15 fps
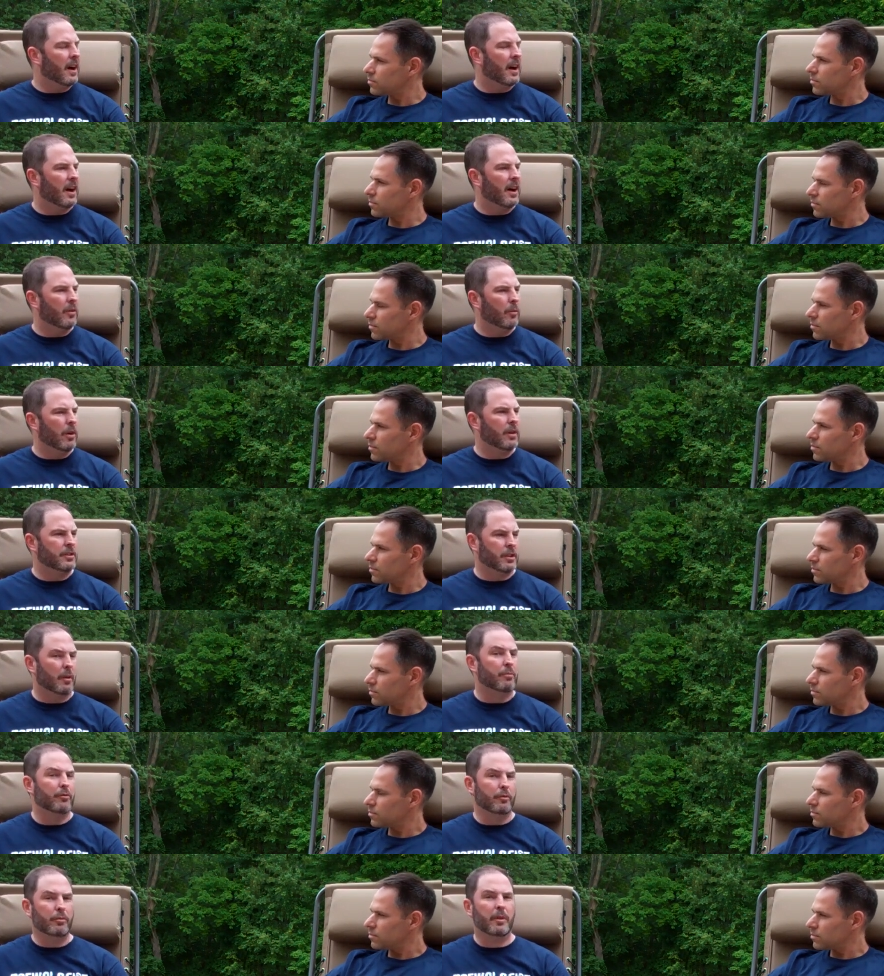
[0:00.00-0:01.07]
Speaker 1: uh, which are
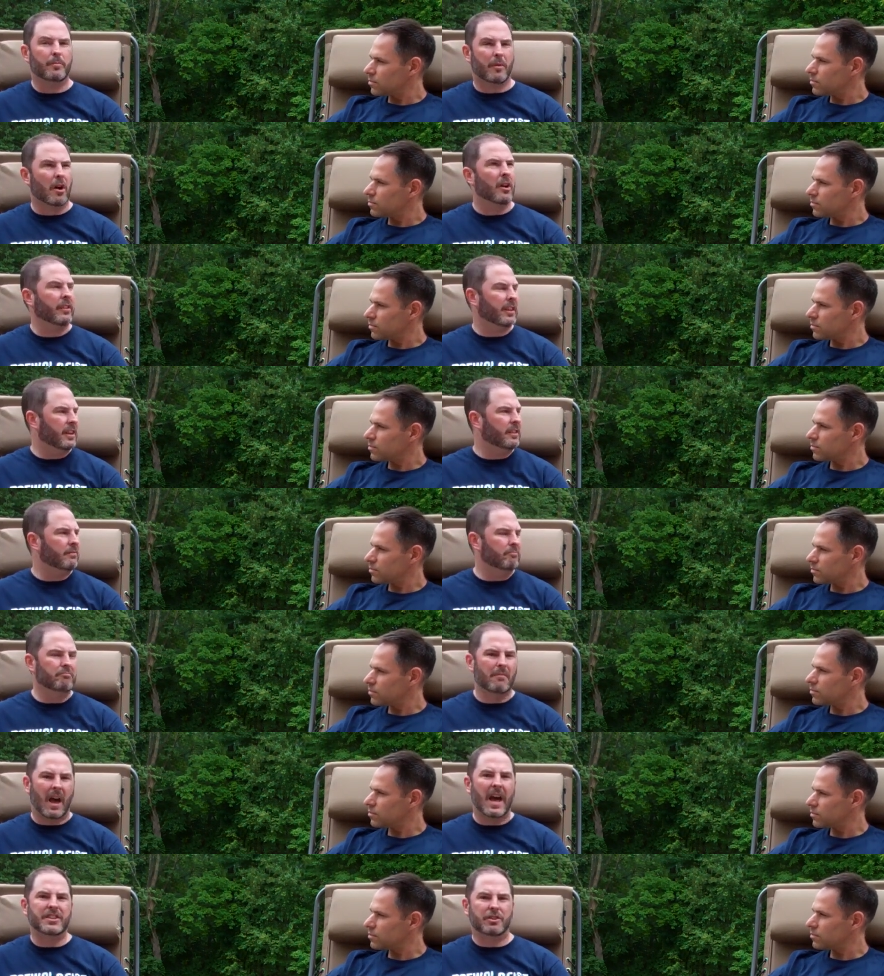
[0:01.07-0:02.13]
brewed with barley
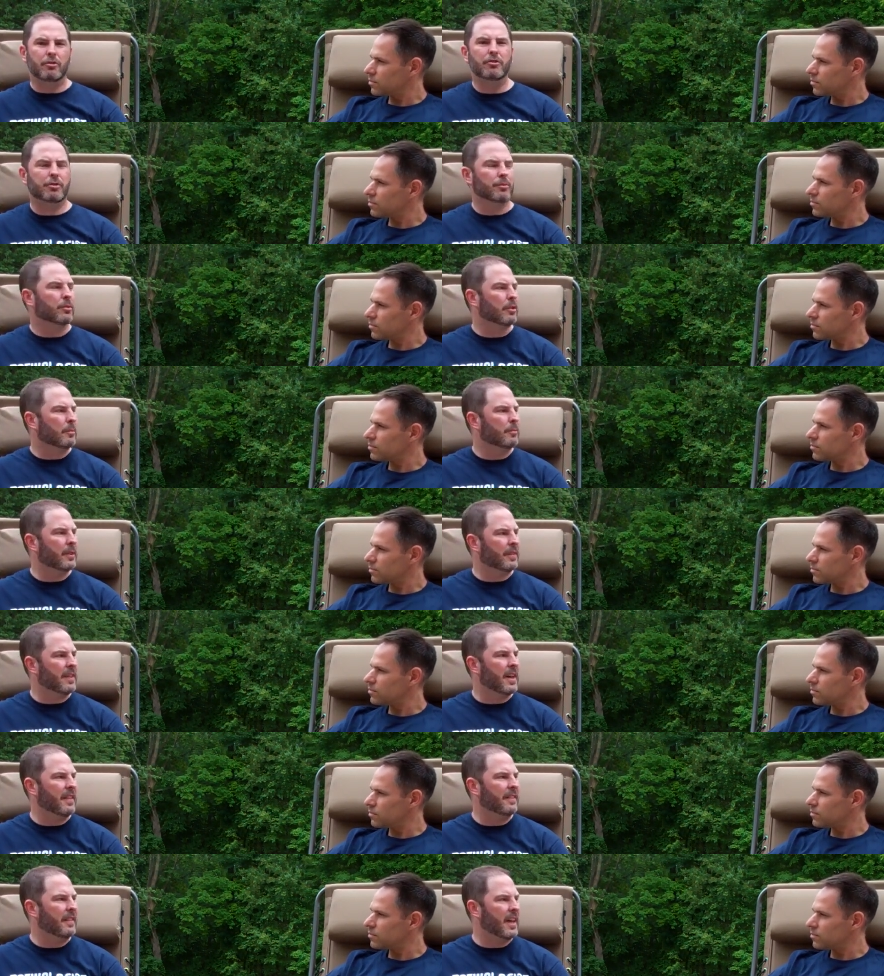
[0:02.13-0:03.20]
as usual, but
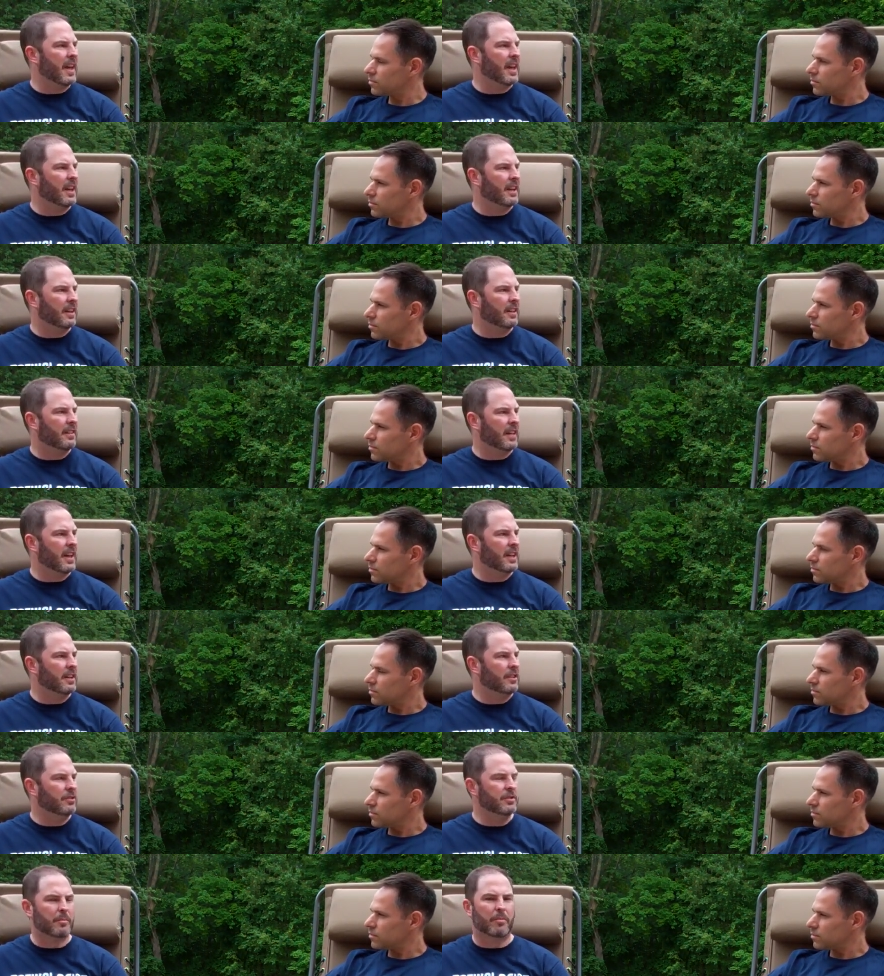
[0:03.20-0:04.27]
then they they
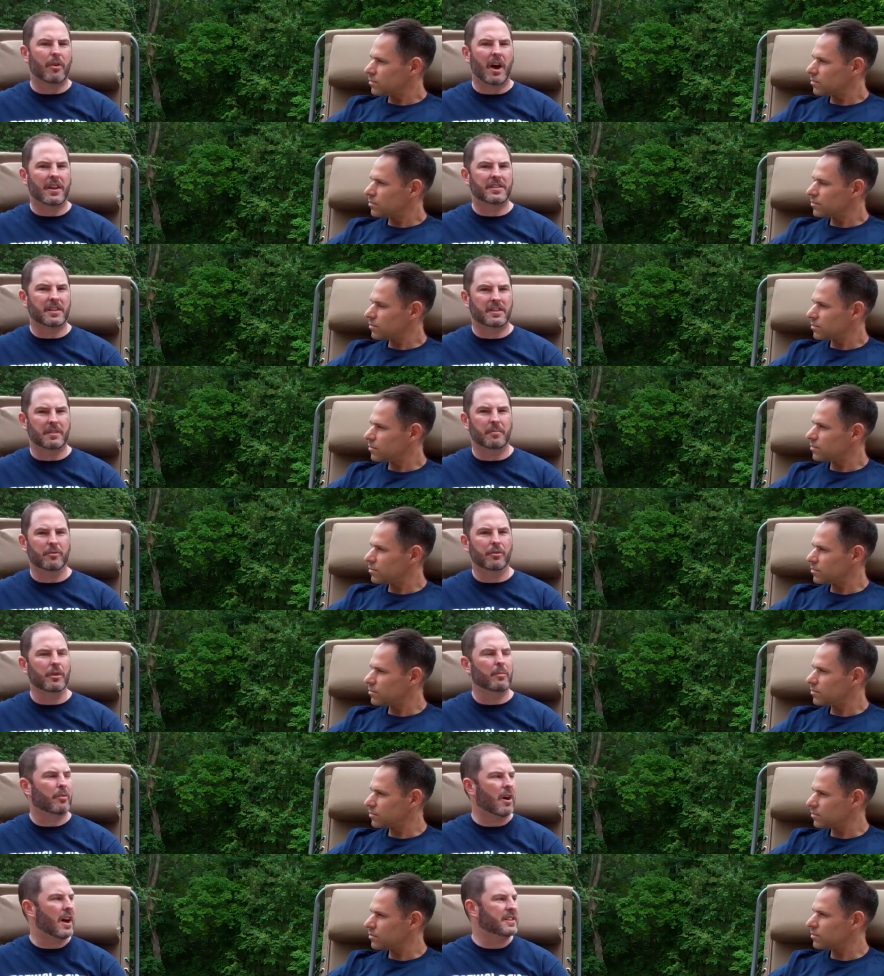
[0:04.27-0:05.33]
use a process, a
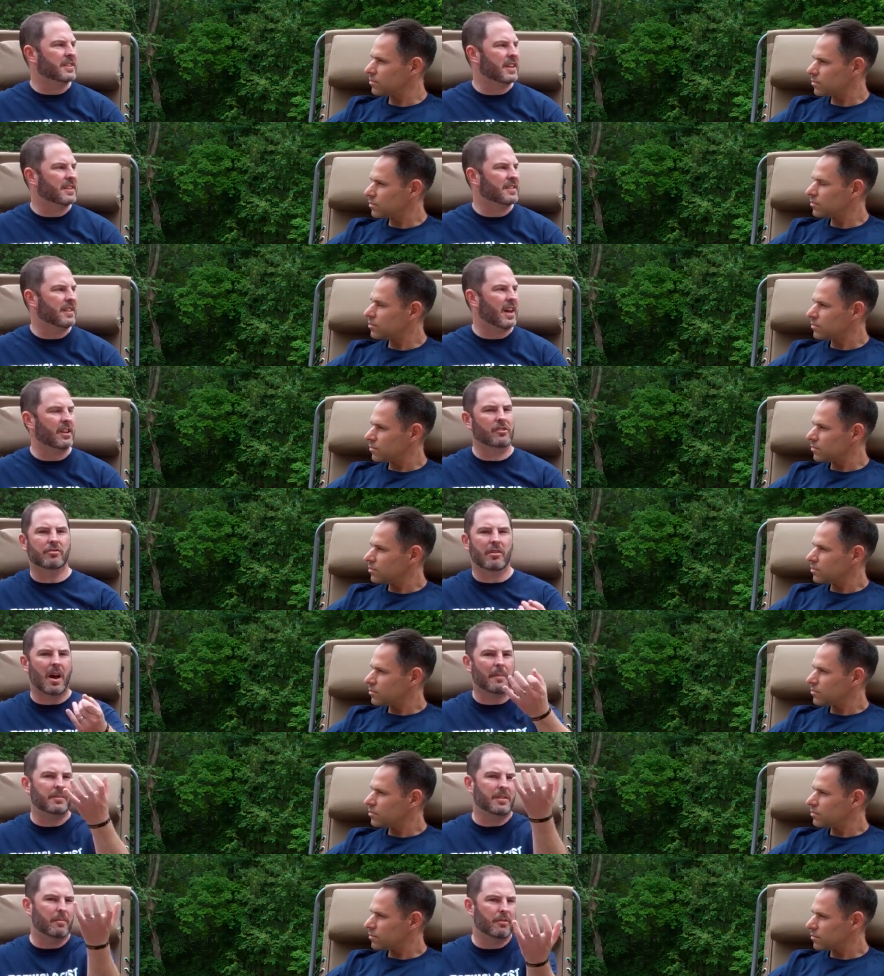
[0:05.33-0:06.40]
brewing process that
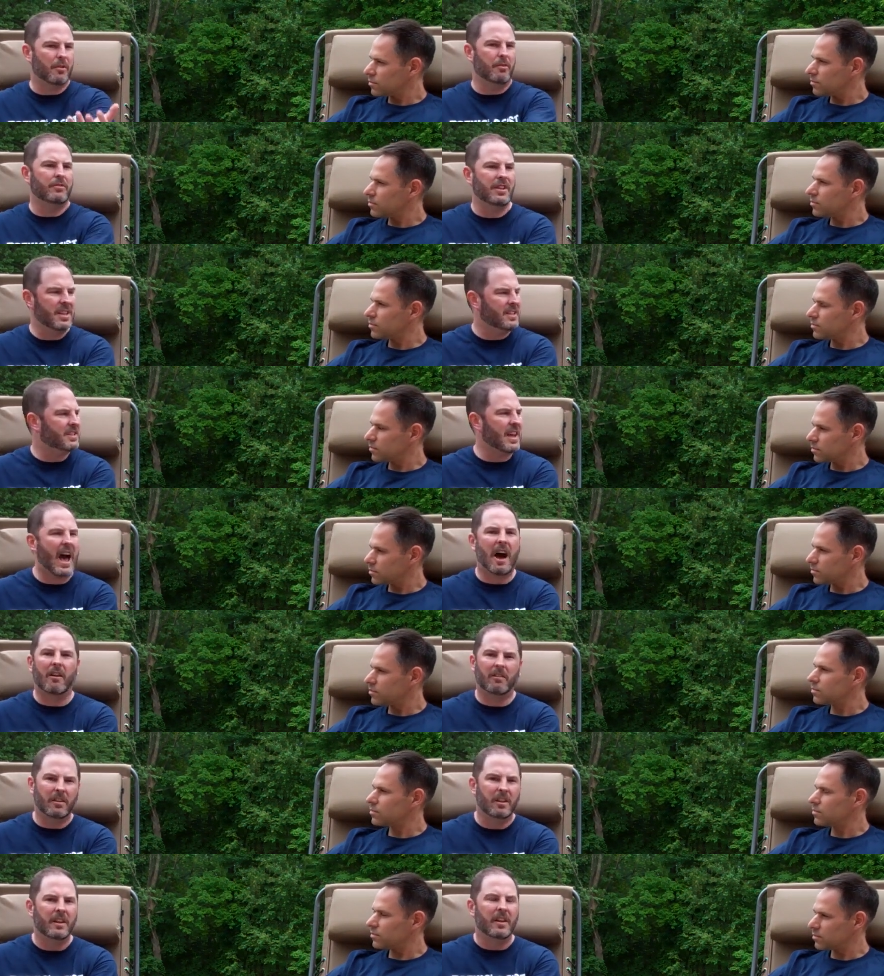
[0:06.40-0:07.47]
drops the proteins
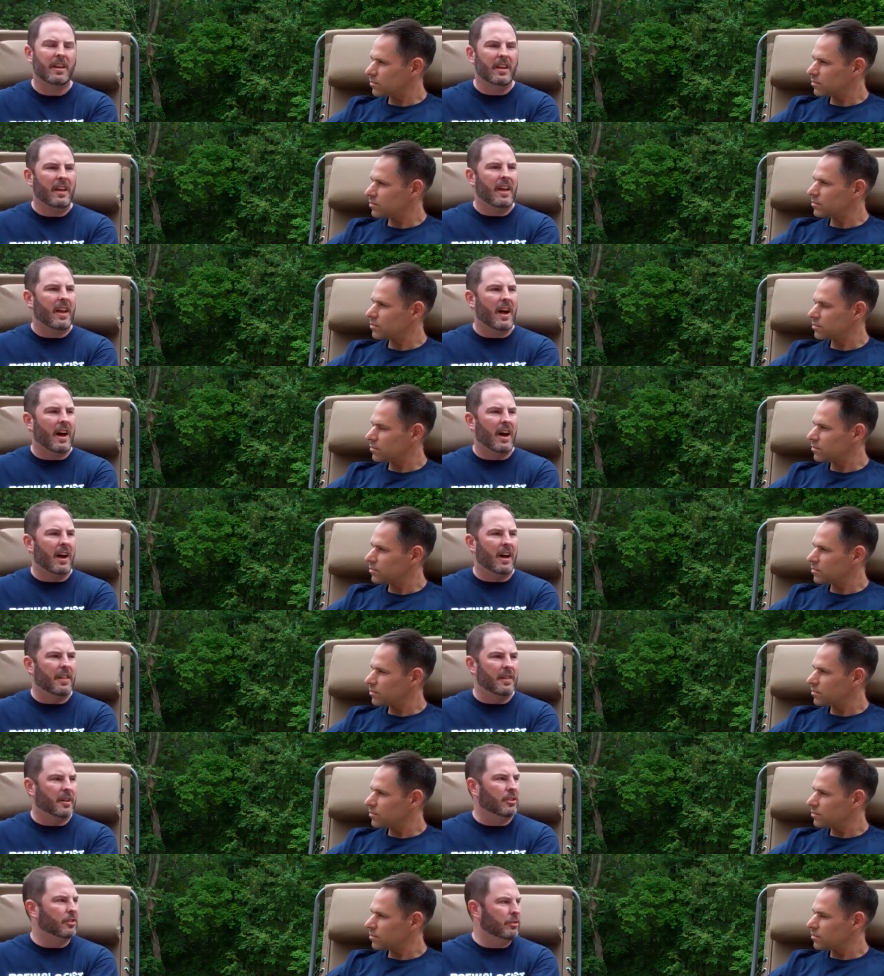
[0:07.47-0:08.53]
out uh,
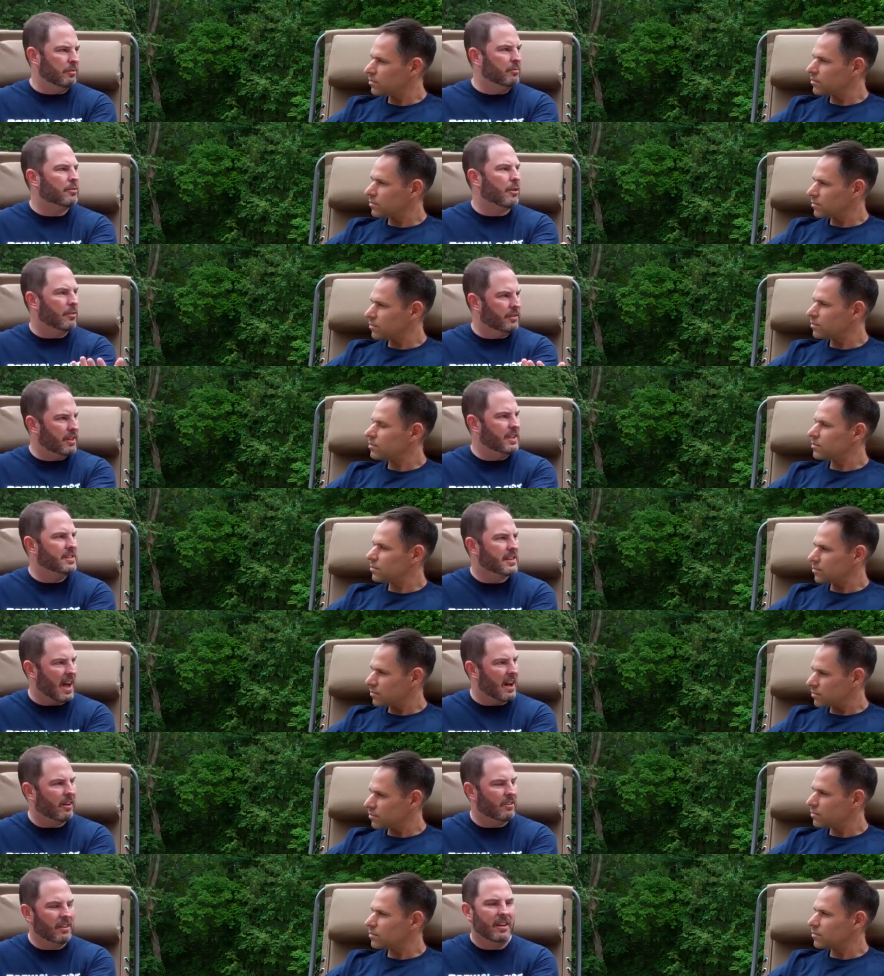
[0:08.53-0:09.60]
the gluten proteins
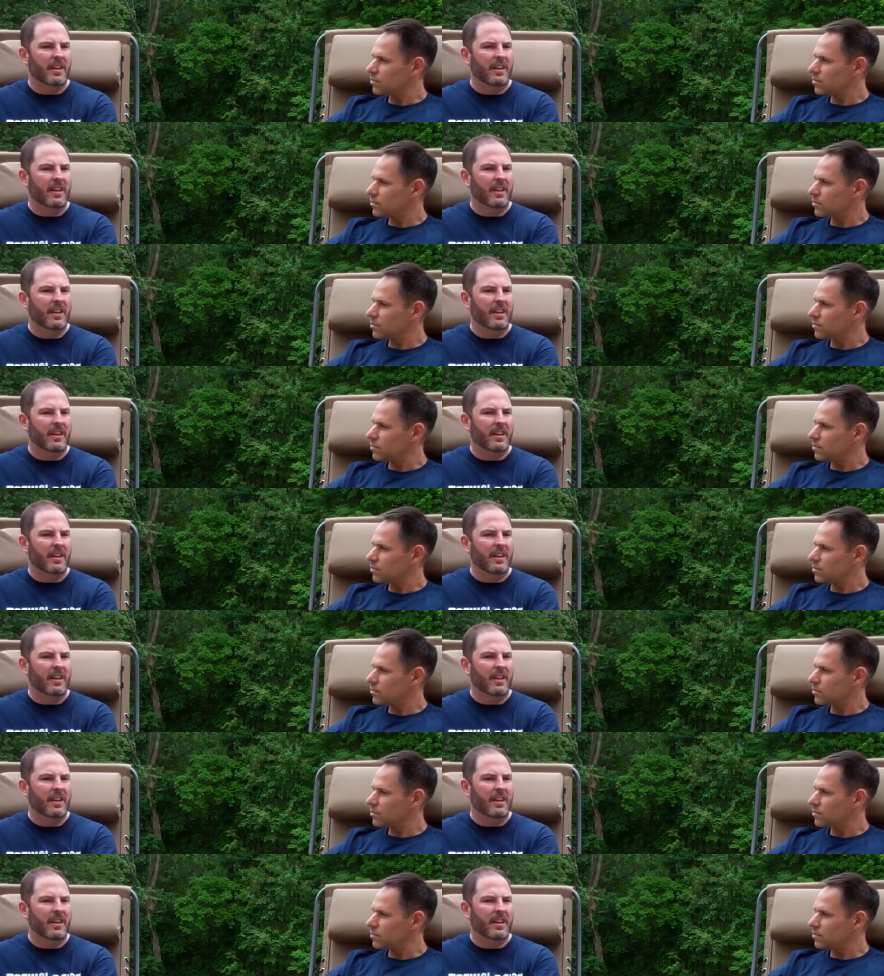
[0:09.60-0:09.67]
out